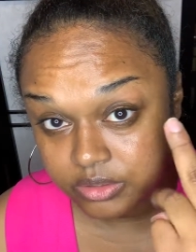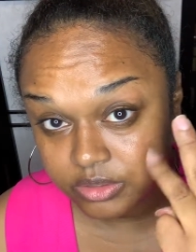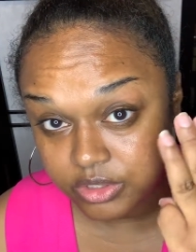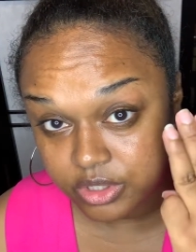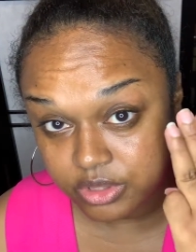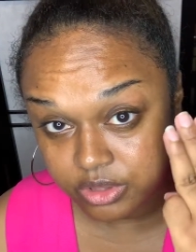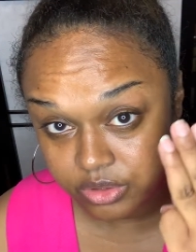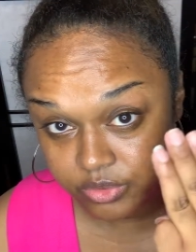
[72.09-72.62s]
to
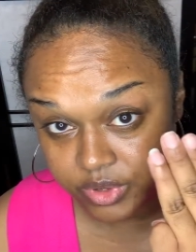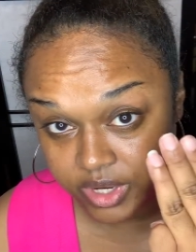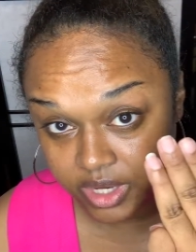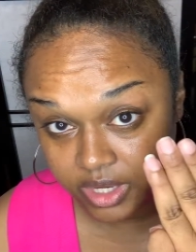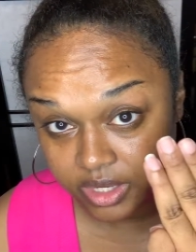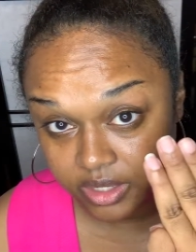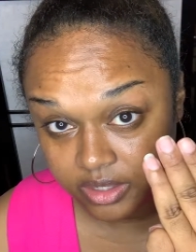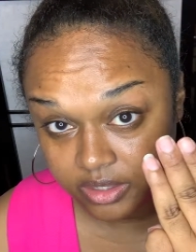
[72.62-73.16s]

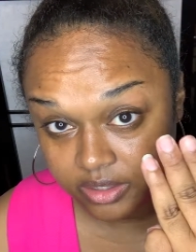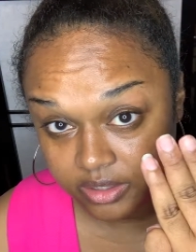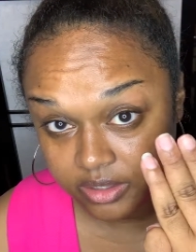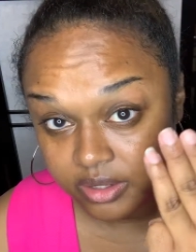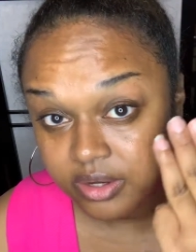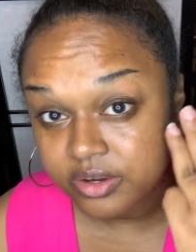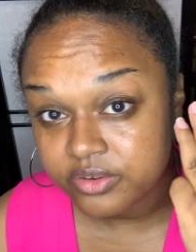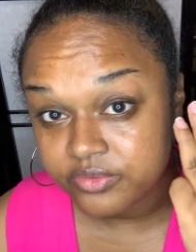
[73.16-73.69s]
3
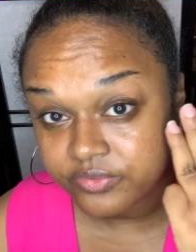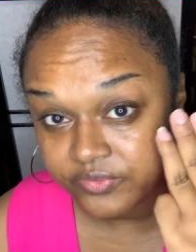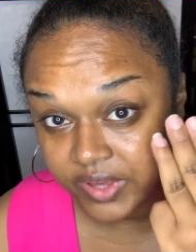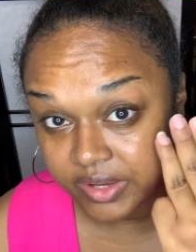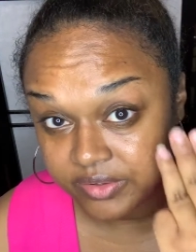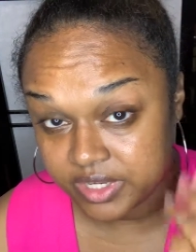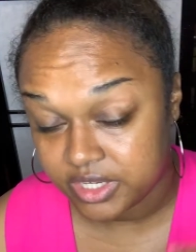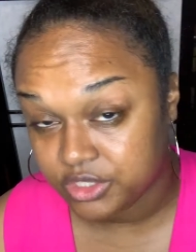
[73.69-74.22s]

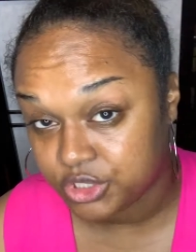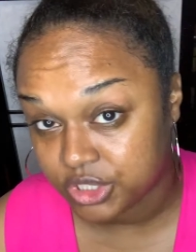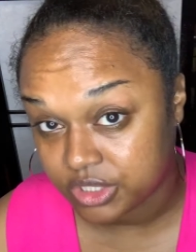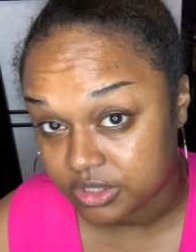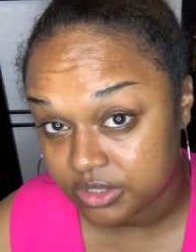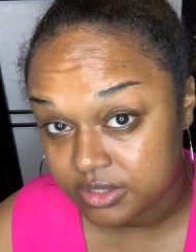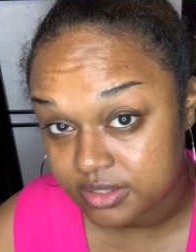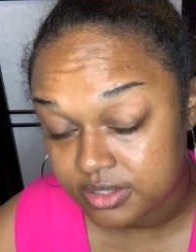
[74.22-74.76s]

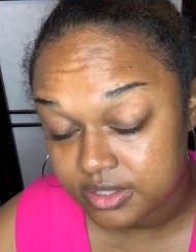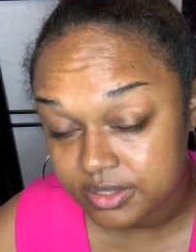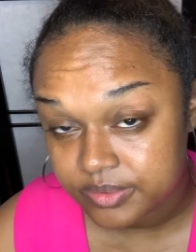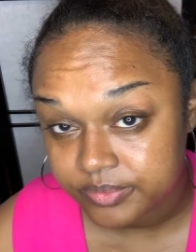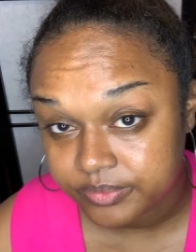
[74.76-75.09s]
foundations.